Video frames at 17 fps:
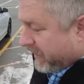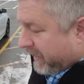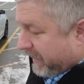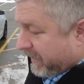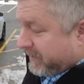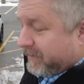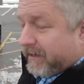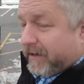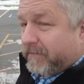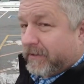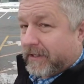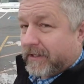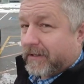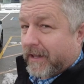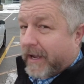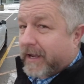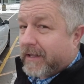And I
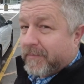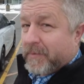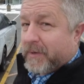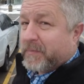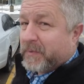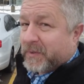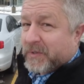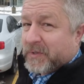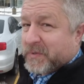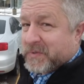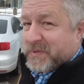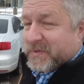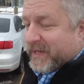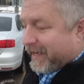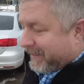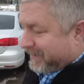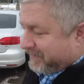really like people who
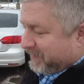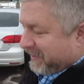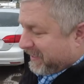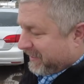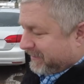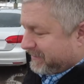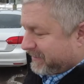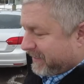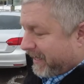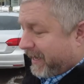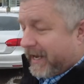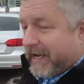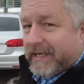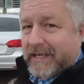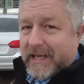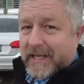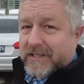do that because
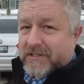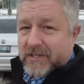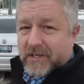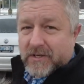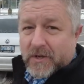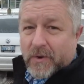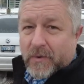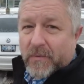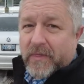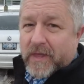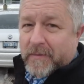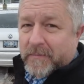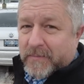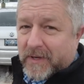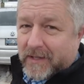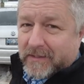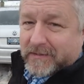I get to know
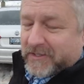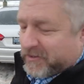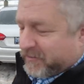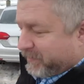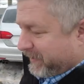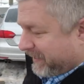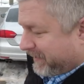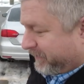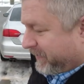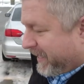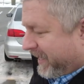them a little bit.